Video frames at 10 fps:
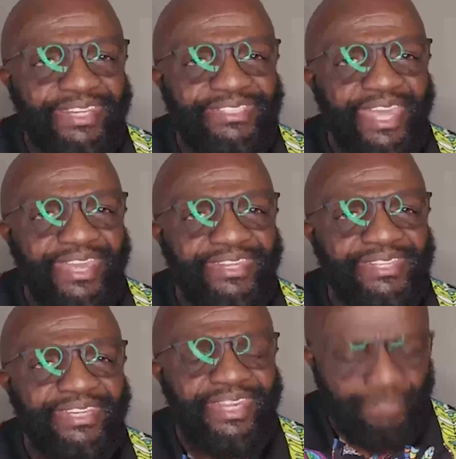He
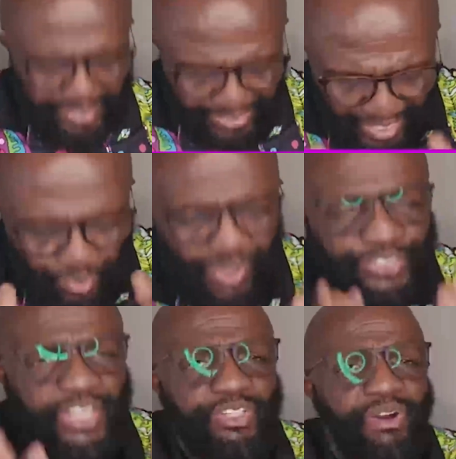says, but he said,
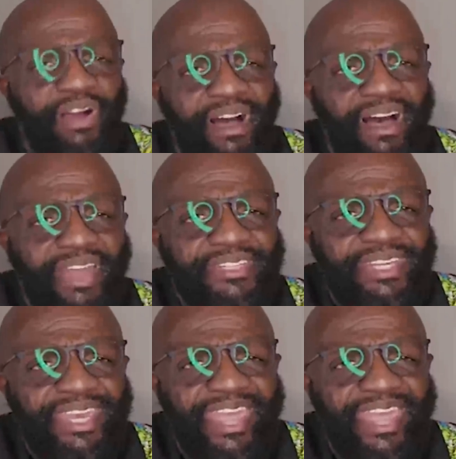what's in your heart?